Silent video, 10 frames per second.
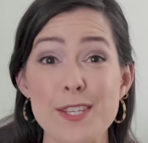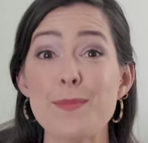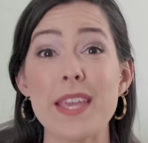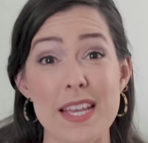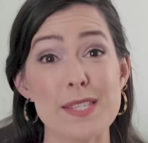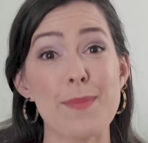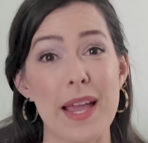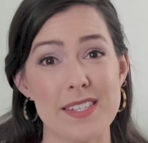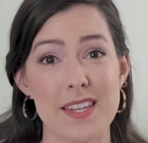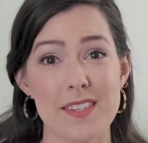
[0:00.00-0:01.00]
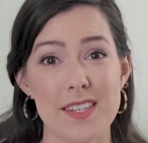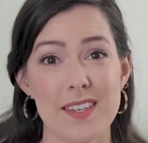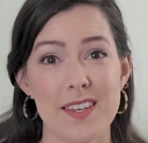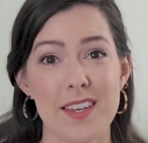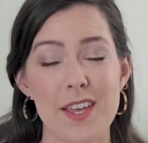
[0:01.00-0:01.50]
to be expected.
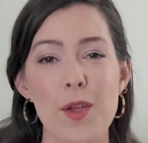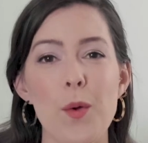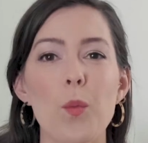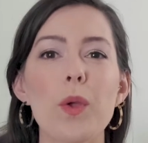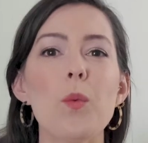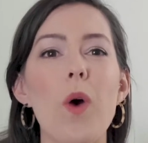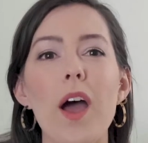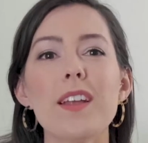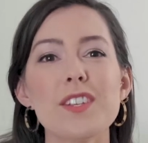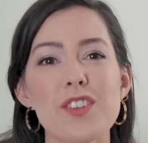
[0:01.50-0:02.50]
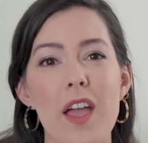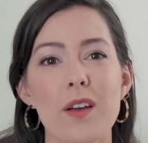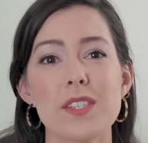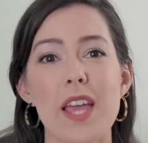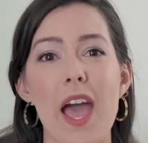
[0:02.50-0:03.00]
We want a
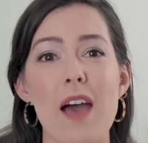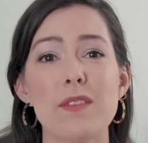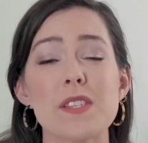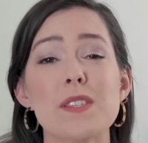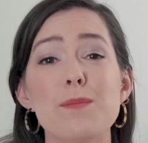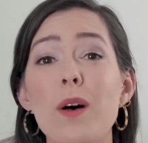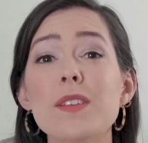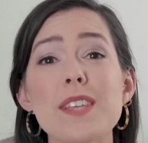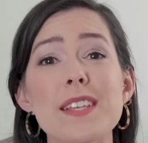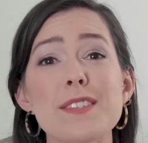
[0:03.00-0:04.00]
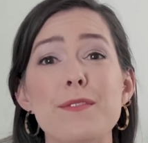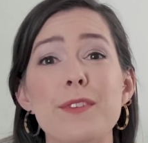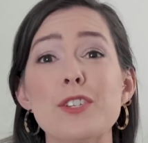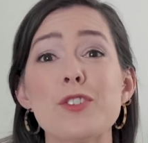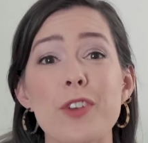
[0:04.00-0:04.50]
child to have a small sense of
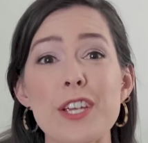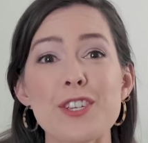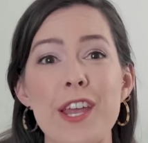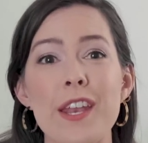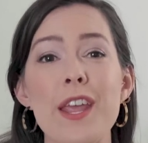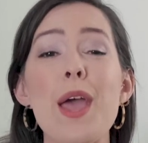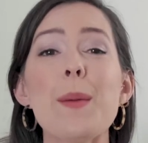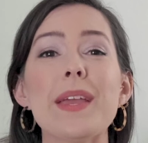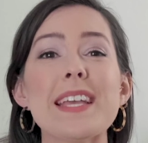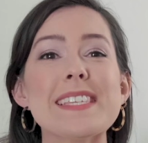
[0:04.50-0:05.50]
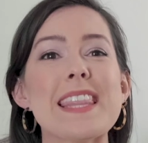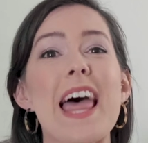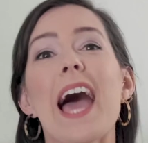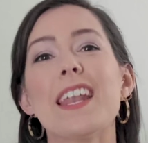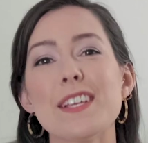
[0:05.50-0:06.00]
frustration because
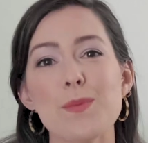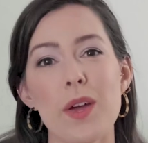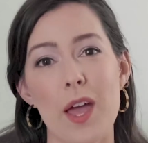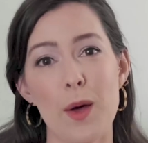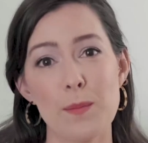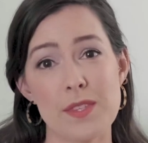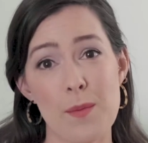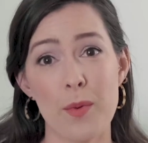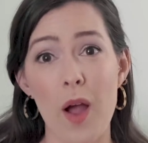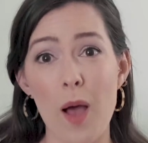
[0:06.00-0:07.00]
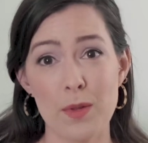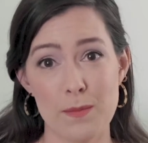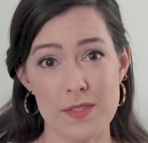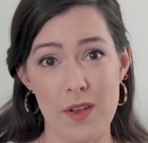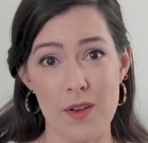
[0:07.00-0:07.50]
that is what helps them
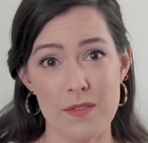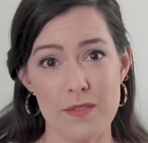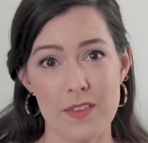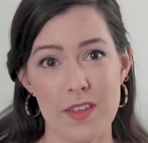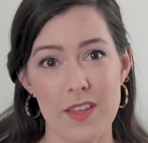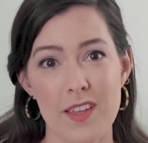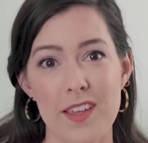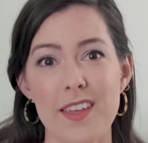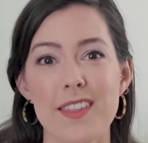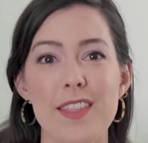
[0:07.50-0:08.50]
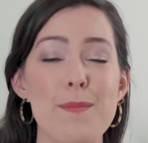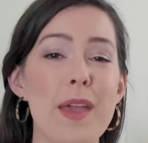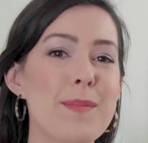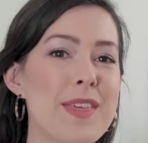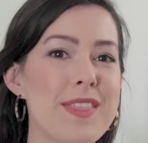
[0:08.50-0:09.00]
problem solve. They
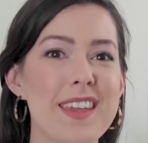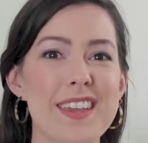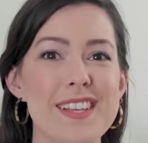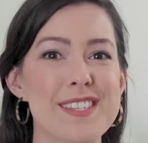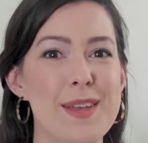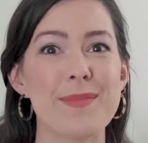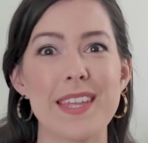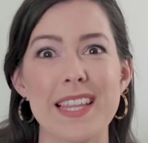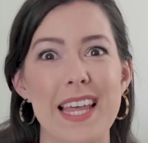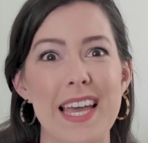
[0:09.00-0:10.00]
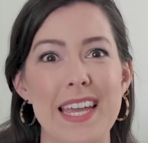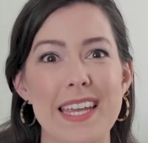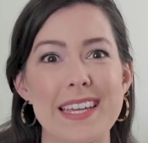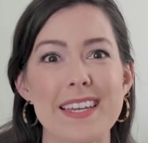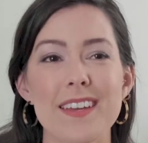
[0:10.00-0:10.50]
may be thinking something
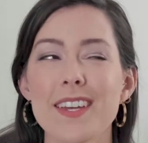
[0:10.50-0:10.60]
like,